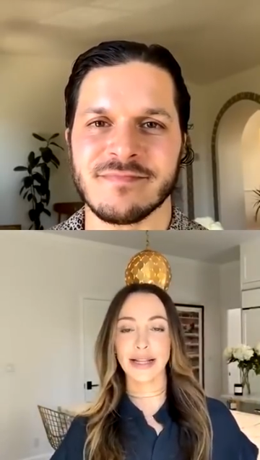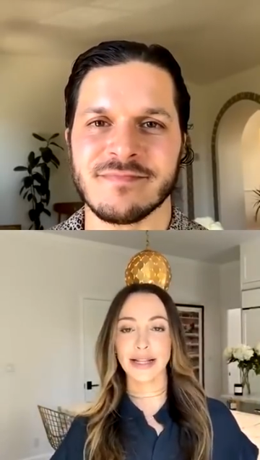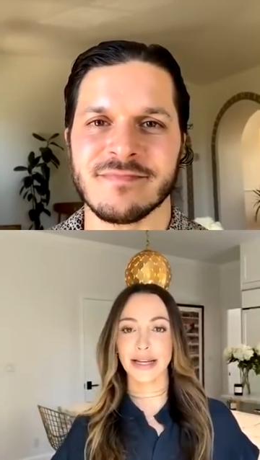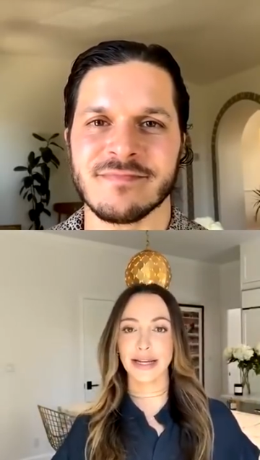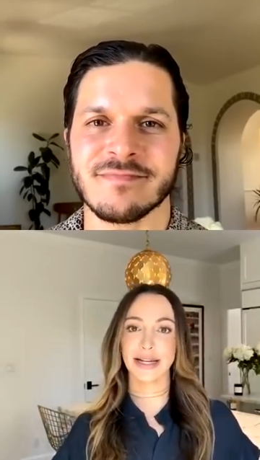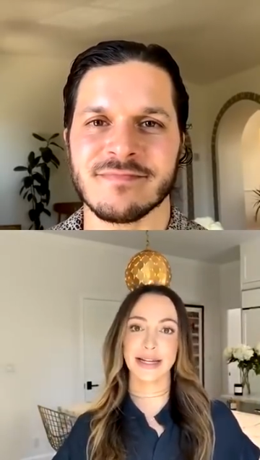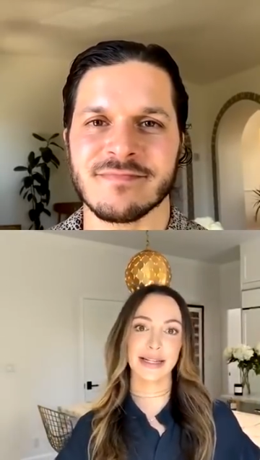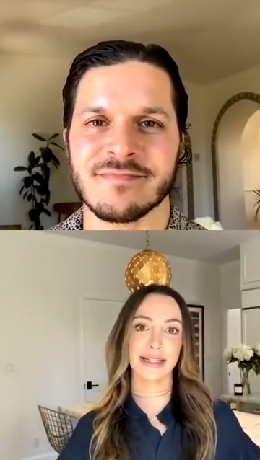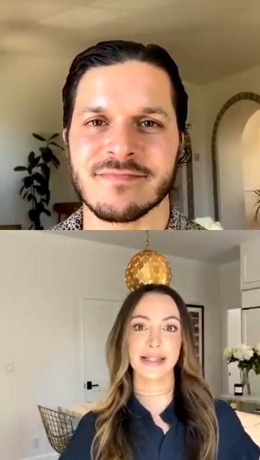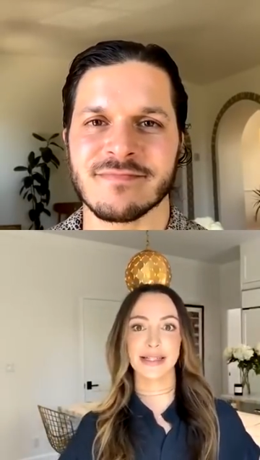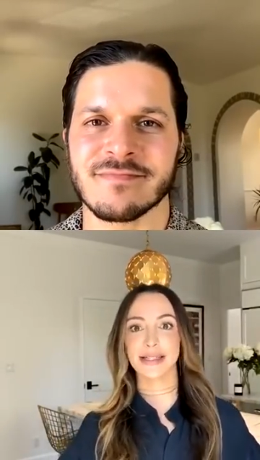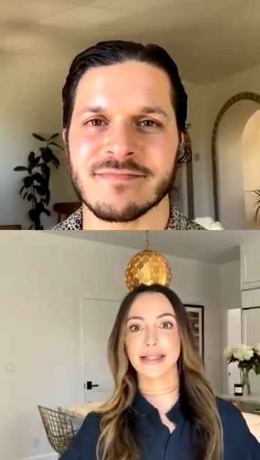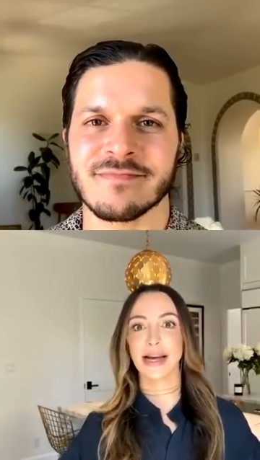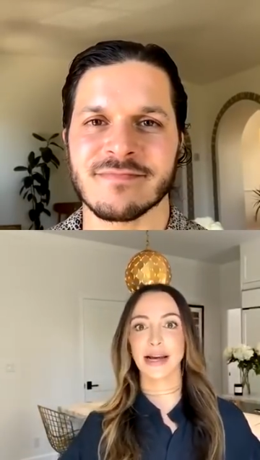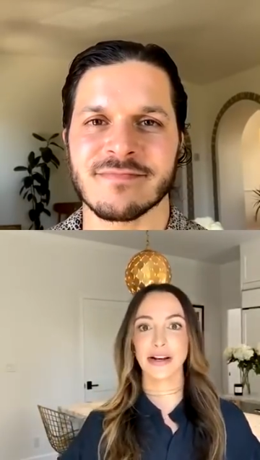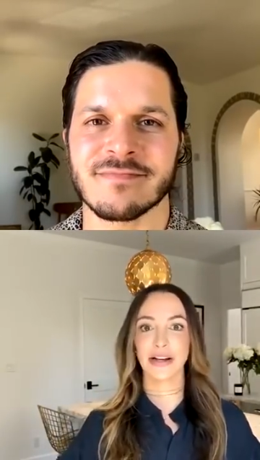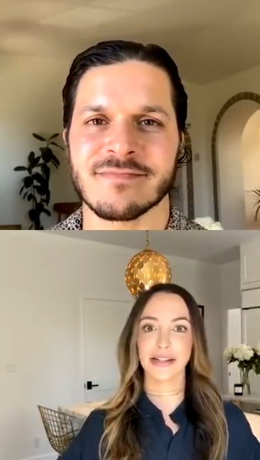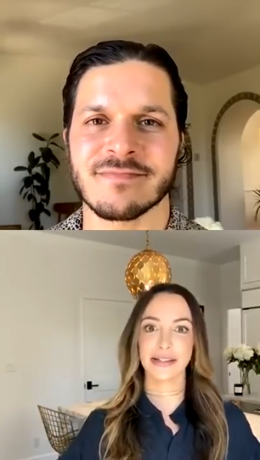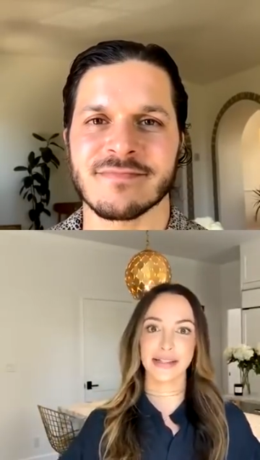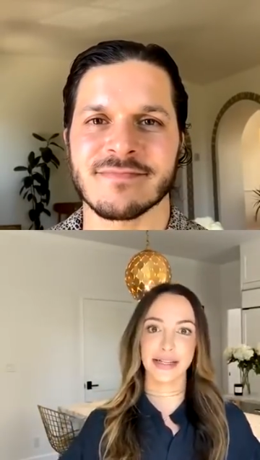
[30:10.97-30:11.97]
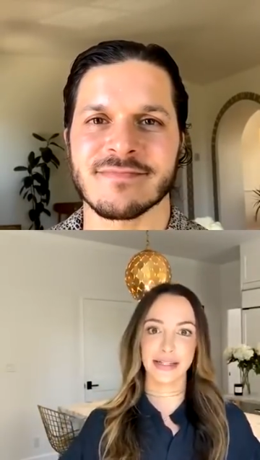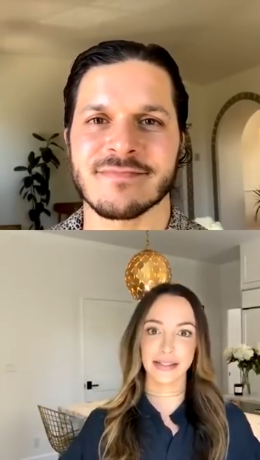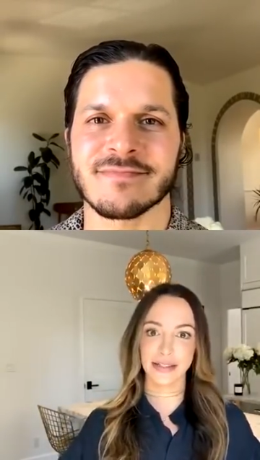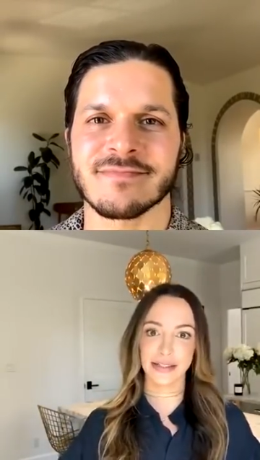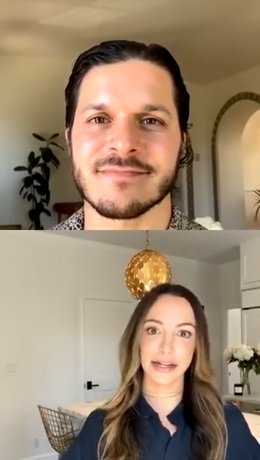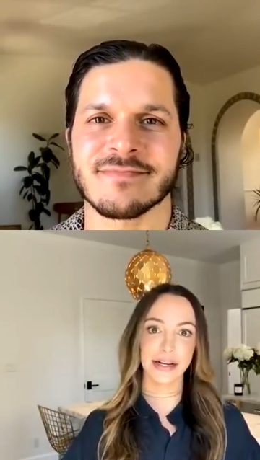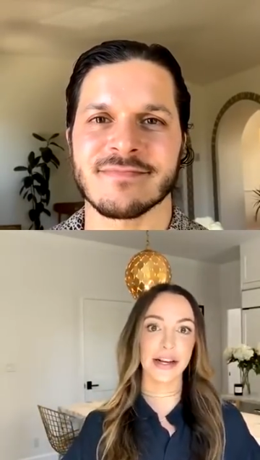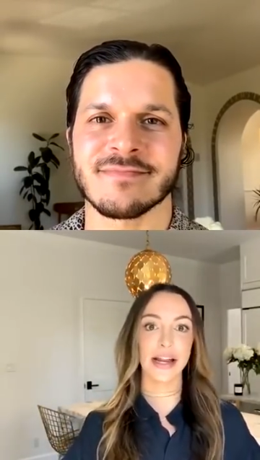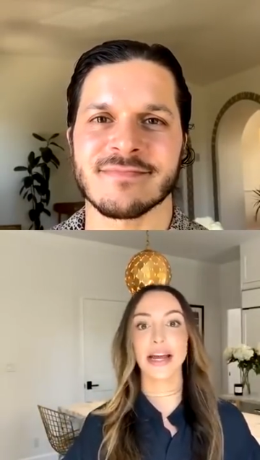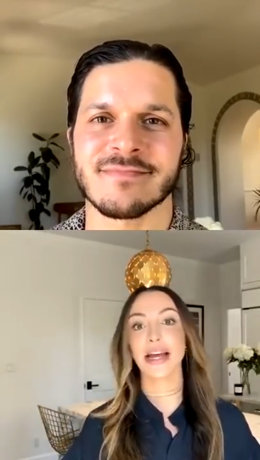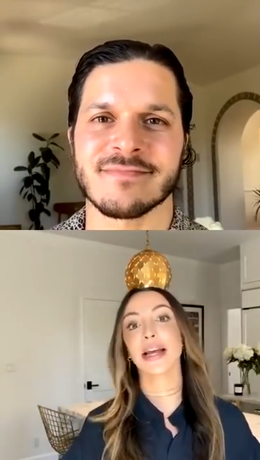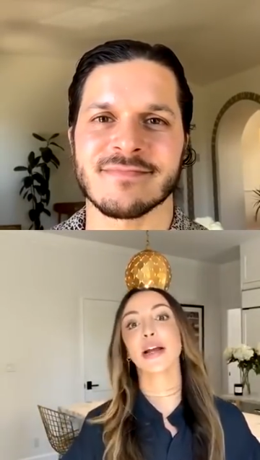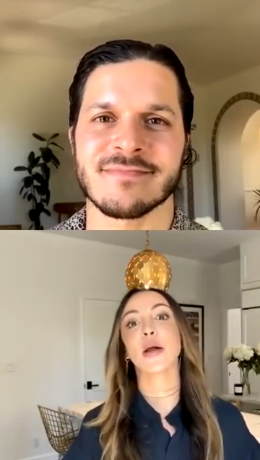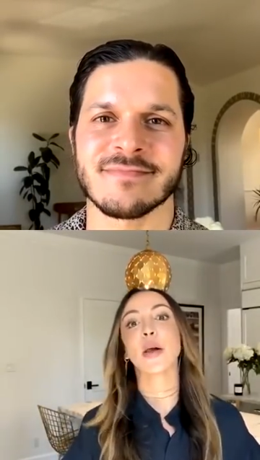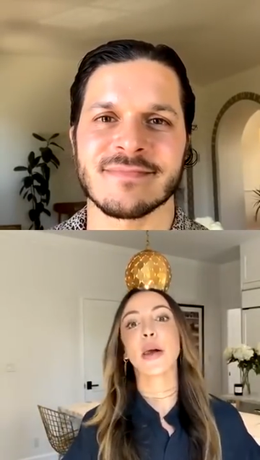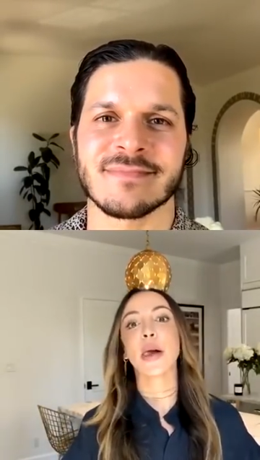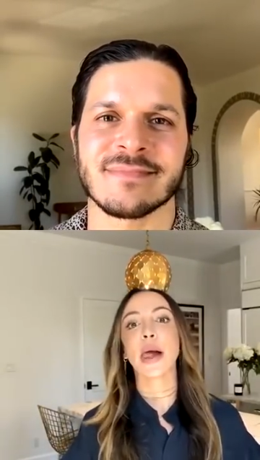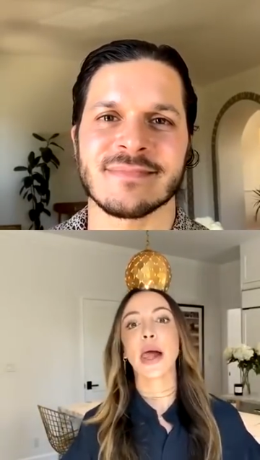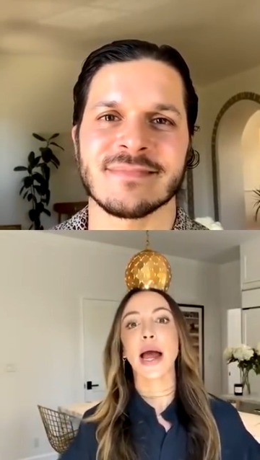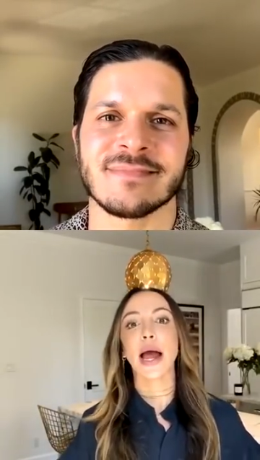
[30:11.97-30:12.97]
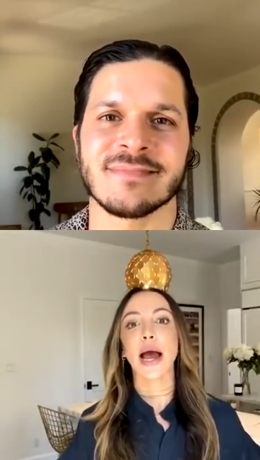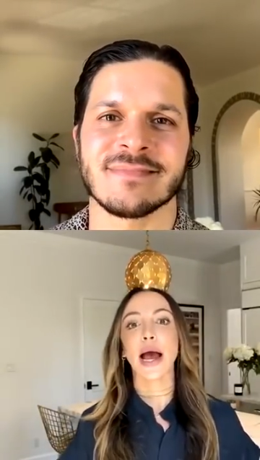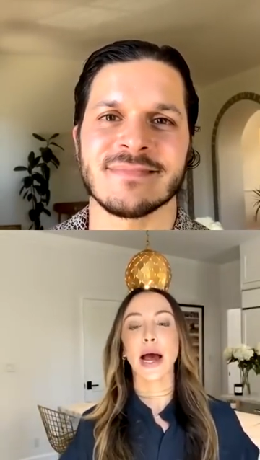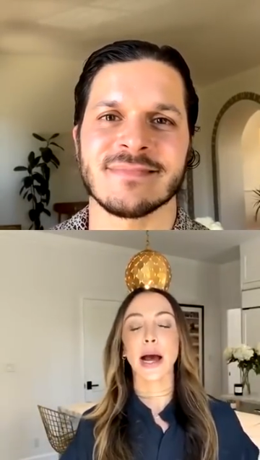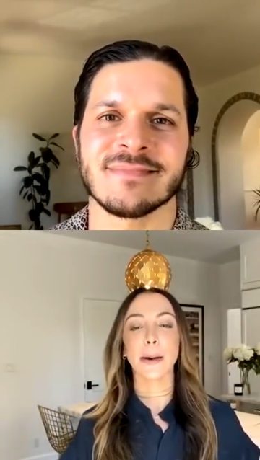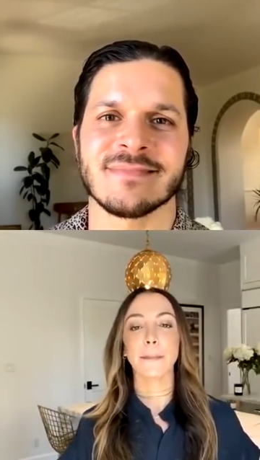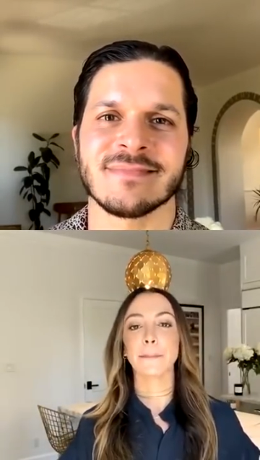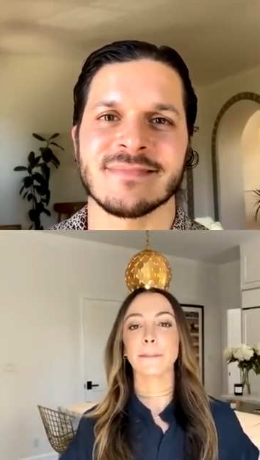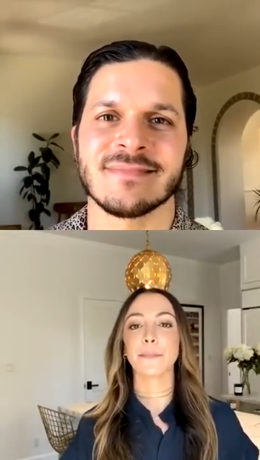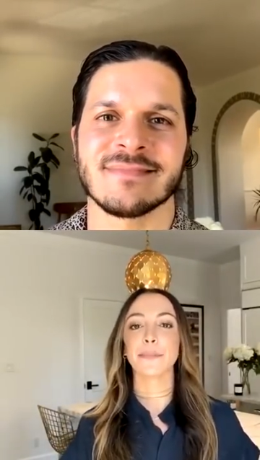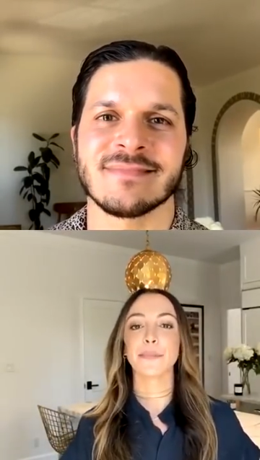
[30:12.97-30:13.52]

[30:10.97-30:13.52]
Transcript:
Speaker 1: Like it's, uh, it's like Sunday. Um,